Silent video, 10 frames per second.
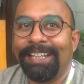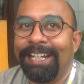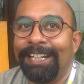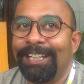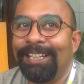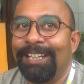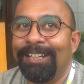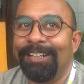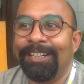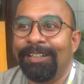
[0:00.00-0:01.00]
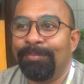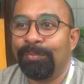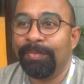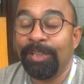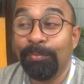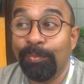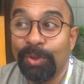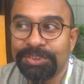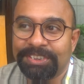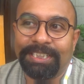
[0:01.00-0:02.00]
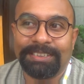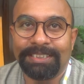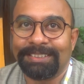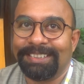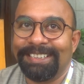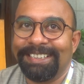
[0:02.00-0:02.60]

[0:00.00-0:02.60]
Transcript: handle in most cases.